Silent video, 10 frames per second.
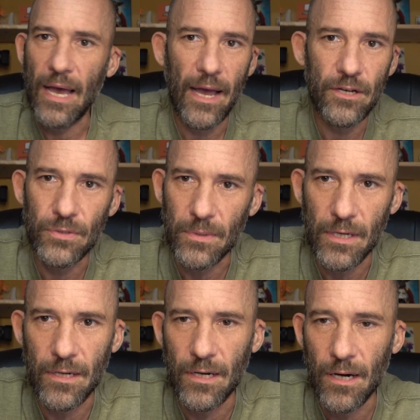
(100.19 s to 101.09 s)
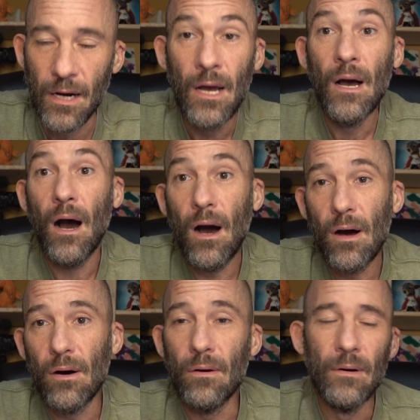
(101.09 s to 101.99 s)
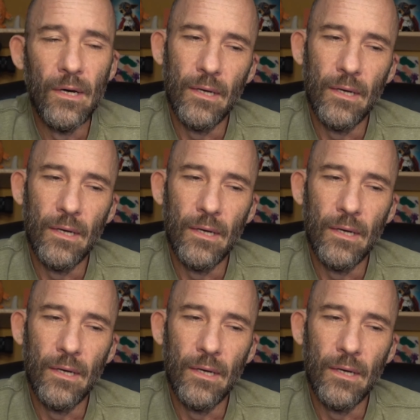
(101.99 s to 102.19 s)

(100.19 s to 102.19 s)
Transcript: actually are. Oh,